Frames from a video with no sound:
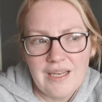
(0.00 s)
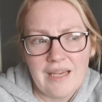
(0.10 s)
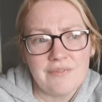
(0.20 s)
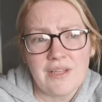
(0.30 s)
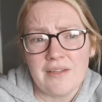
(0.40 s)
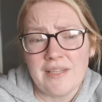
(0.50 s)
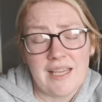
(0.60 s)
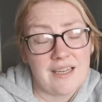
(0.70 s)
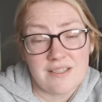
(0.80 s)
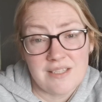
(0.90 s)
left, and
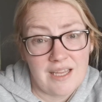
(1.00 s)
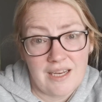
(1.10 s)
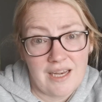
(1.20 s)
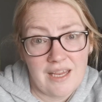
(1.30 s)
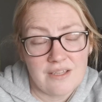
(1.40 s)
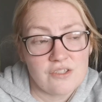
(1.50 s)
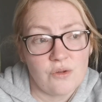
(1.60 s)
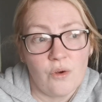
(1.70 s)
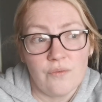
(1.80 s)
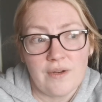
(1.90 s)
Ned hasn't had any yet.
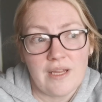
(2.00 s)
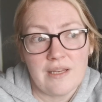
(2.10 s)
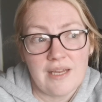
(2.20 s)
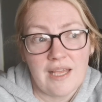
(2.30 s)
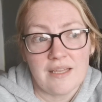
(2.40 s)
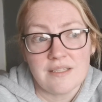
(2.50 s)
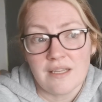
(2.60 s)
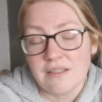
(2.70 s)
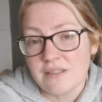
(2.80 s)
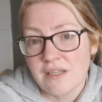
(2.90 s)
So hopefully Ned
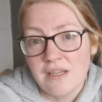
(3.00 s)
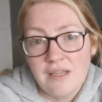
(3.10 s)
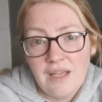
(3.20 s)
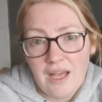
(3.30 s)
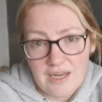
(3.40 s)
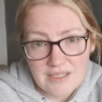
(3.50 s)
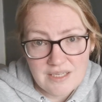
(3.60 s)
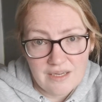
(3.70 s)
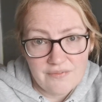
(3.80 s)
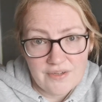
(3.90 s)
and
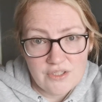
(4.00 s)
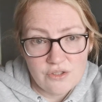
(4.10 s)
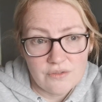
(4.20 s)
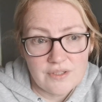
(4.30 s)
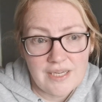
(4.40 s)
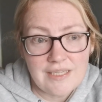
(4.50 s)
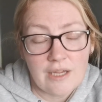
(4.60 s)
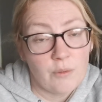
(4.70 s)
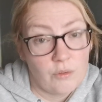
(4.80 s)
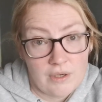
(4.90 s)
Alex get it finished off tonight.
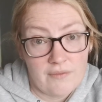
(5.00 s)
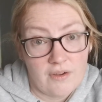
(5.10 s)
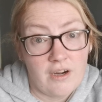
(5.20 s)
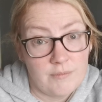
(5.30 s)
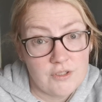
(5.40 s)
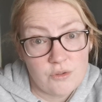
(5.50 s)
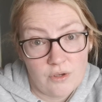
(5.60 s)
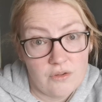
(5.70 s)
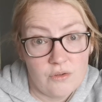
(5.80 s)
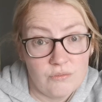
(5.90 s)
I'm gonna have a caramel
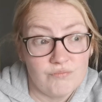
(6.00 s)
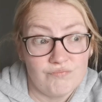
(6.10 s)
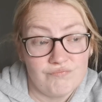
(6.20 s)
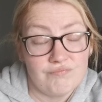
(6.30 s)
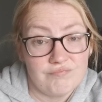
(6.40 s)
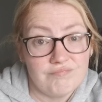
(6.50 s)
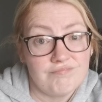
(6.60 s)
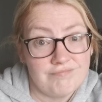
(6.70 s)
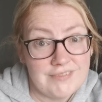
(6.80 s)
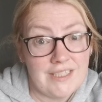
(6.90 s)
square though,
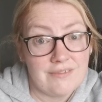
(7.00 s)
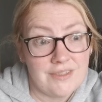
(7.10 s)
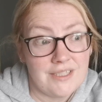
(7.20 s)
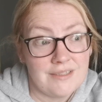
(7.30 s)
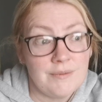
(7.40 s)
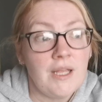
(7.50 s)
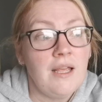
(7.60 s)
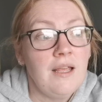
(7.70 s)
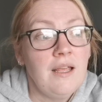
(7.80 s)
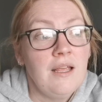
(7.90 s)
definitely.
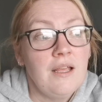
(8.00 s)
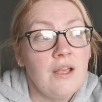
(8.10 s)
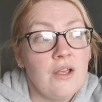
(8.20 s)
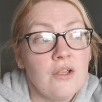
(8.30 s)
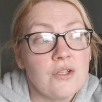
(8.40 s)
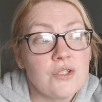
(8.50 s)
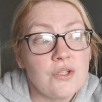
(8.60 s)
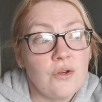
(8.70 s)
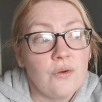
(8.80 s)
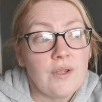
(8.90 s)

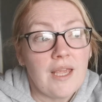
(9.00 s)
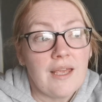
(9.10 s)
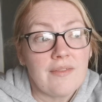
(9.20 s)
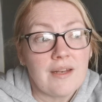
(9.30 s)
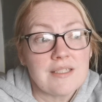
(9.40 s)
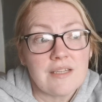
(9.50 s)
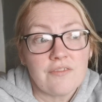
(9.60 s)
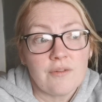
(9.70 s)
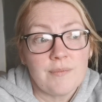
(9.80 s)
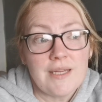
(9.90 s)
So yeah, that is it
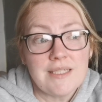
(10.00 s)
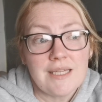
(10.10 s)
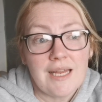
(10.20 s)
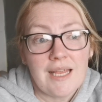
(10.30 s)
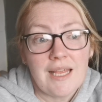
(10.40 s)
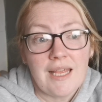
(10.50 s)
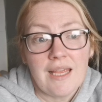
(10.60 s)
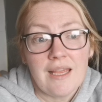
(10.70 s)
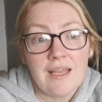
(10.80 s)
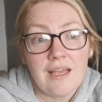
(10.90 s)
for me
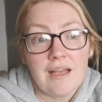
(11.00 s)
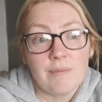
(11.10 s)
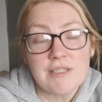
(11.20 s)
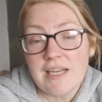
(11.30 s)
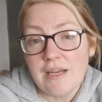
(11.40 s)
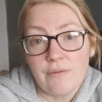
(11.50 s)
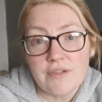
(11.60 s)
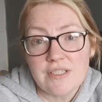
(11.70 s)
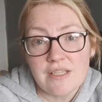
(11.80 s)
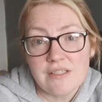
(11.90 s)
today. I'll be slightly
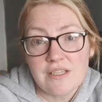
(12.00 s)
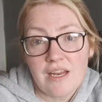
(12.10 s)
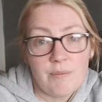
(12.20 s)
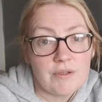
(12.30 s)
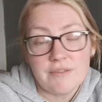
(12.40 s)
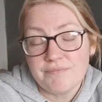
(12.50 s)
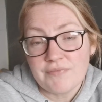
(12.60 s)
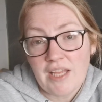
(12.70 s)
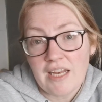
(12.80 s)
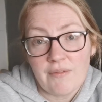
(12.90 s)
over since today, but
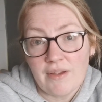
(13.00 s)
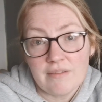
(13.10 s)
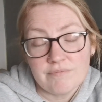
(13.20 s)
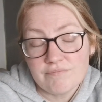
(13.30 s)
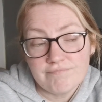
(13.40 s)
anyway,